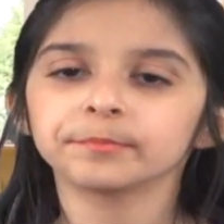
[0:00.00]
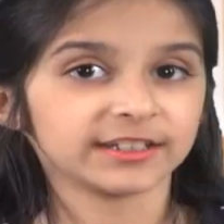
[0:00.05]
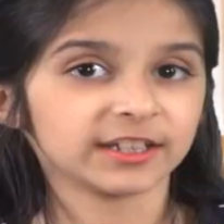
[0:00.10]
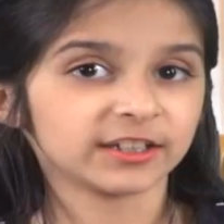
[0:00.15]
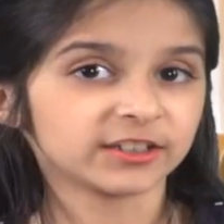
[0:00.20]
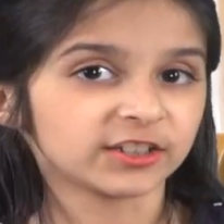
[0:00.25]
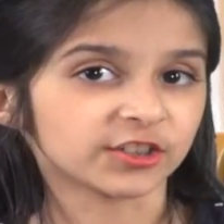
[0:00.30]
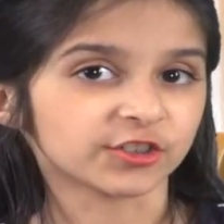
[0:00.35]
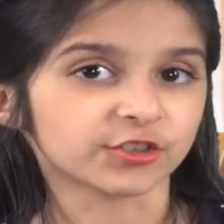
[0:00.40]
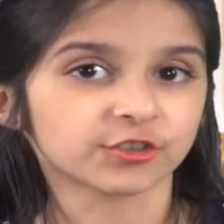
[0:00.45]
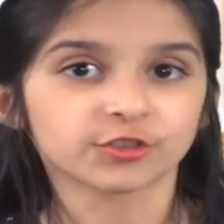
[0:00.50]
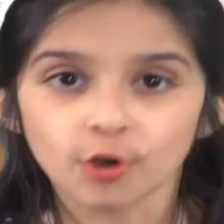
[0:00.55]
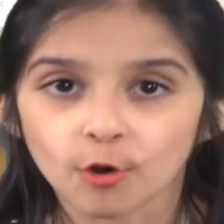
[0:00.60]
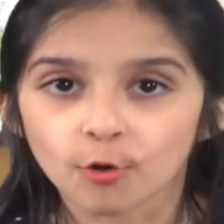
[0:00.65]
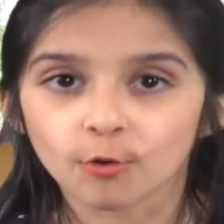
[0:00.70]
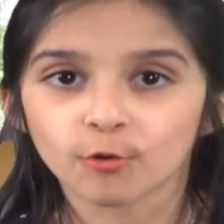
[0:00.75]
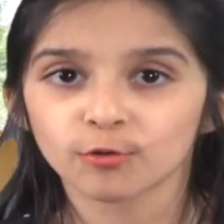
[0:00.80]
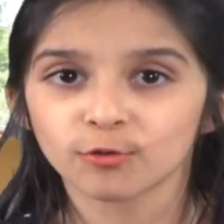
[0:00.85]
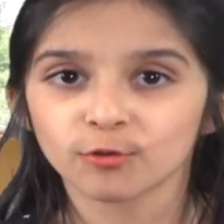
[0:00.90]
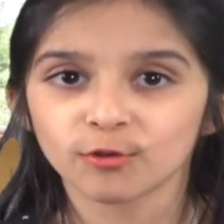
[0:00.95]
This is
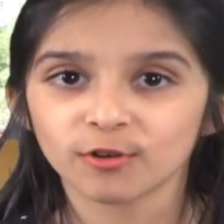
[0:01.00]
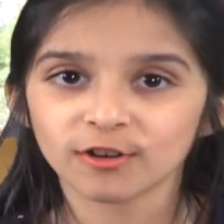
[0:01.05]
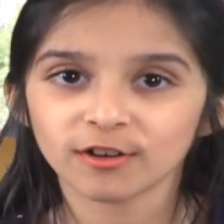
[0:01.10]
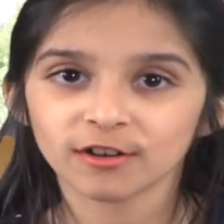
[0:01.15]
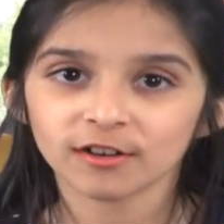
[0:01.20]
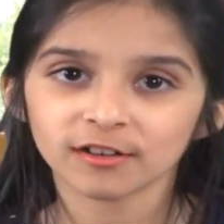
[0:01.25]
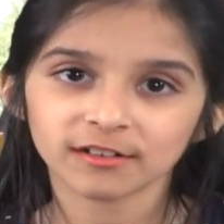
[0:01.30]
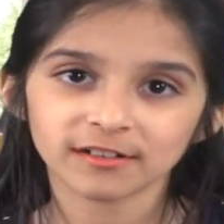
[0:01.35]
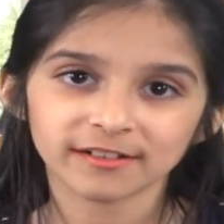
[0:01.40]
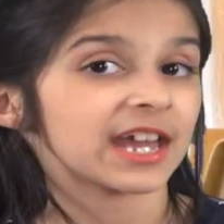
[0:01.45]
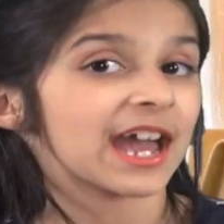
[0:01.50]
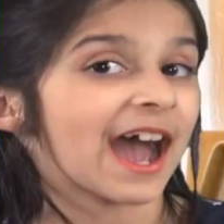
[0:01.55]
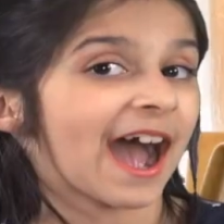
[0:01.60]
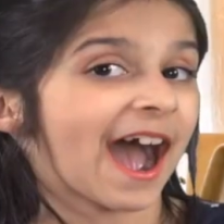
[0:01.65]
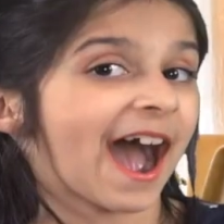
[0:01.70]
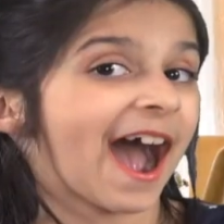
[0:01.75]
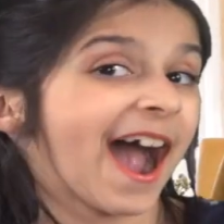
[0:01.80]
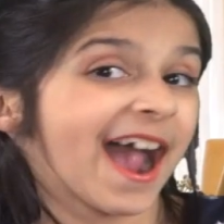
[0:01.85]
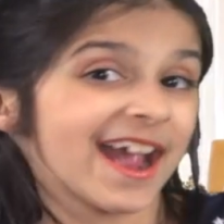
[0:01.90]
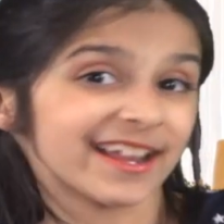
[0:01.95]
so cool.
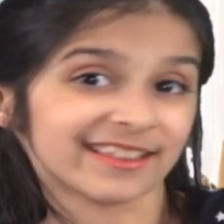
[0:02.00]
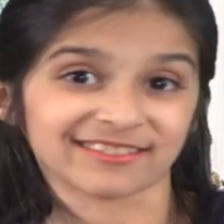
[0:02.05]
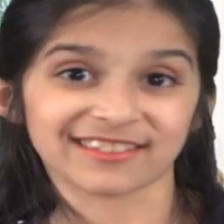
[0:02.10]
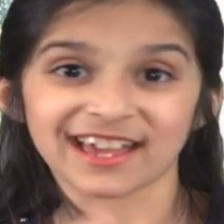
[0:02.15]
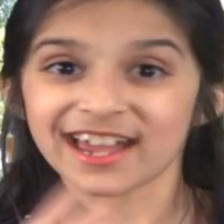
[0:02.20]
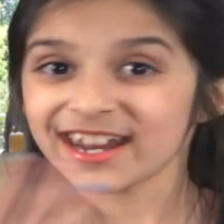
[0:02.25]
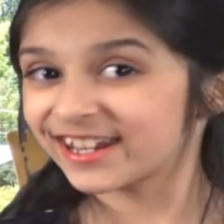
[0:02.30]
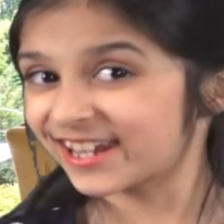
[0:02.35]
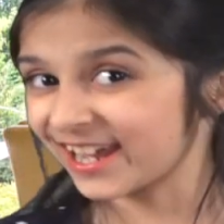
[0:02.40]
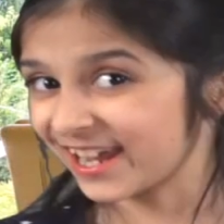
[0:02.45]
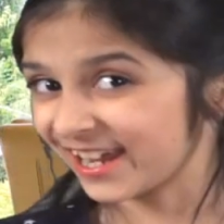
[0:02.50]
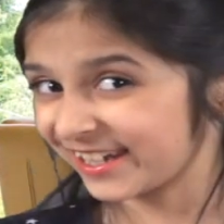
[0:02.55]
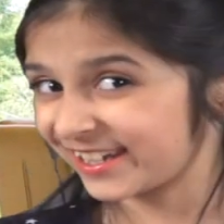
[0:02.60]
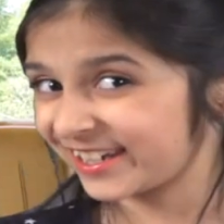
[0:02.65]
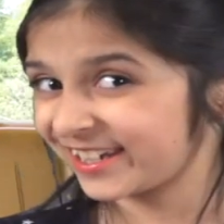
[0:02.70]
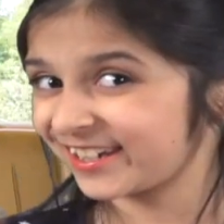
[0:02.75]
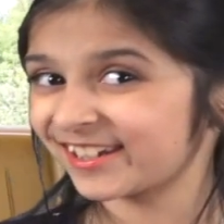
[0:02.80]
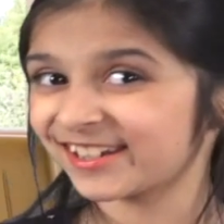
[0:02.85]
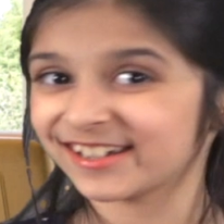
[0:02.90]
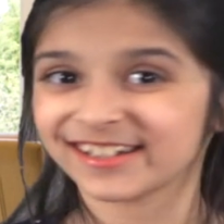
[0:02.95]
I like
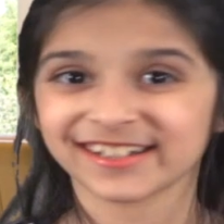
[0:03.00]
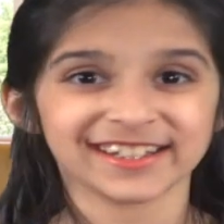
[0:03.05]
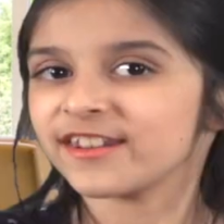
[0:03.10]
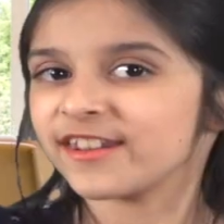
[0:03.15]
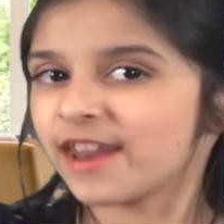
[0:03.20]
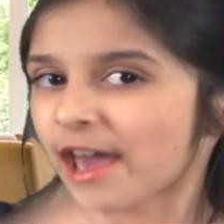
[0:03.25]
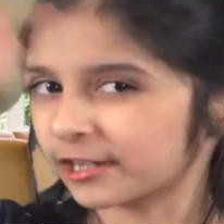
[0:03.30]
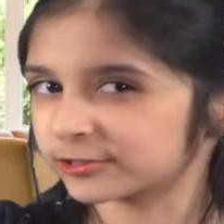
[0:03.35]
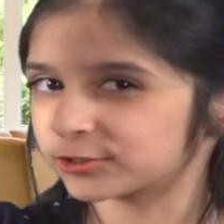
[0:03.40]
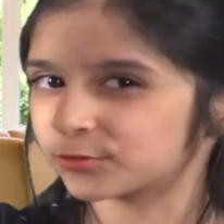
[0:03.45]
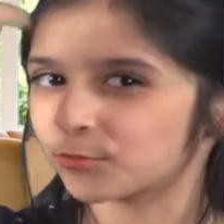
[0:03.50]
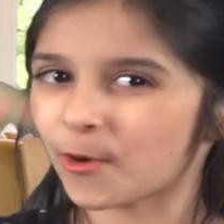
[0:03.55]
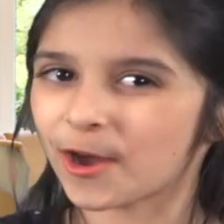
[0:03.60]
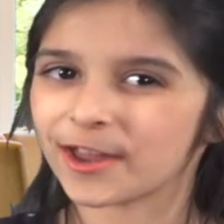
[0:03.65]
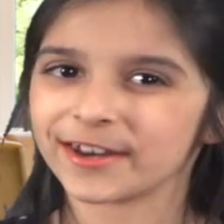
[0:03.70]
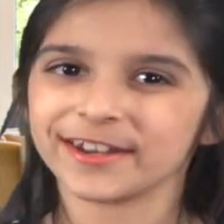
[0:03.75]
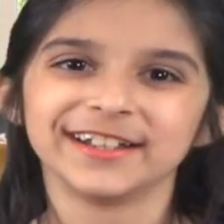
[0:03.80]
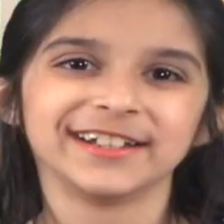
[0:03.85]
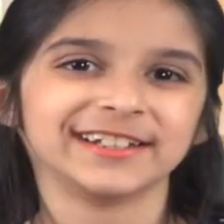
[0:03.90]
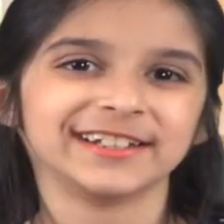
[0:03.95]
it. Next one.